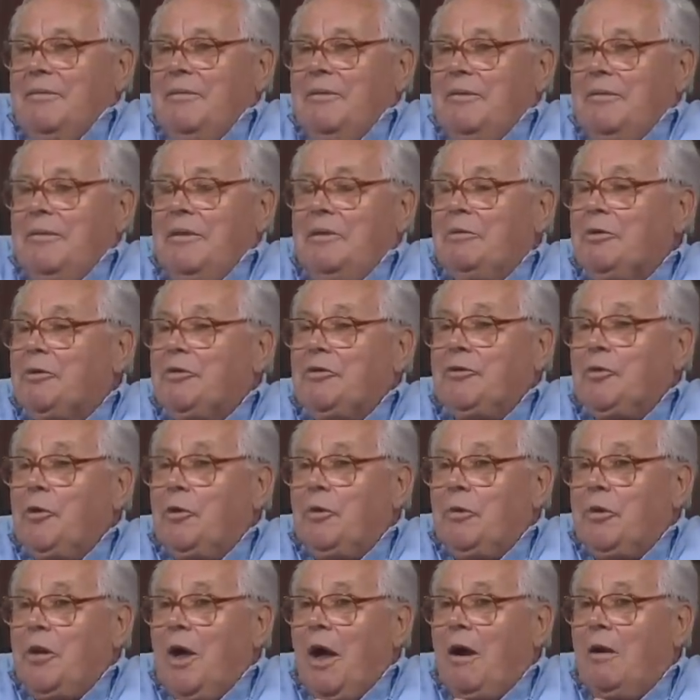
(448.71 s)
we were
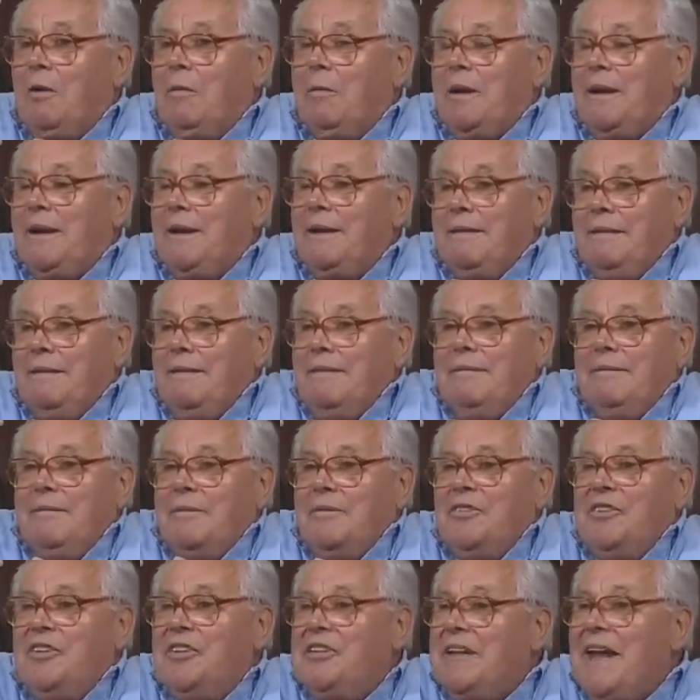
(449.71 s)
so young when
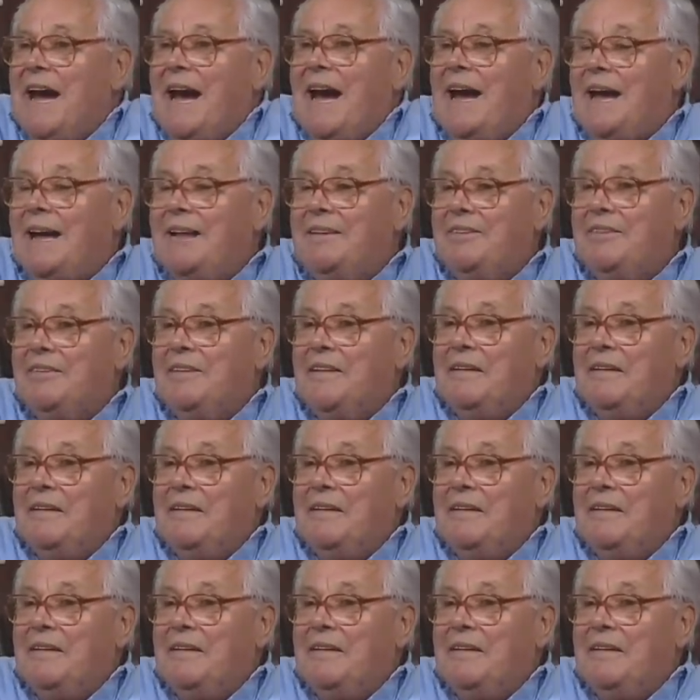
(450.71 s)
she died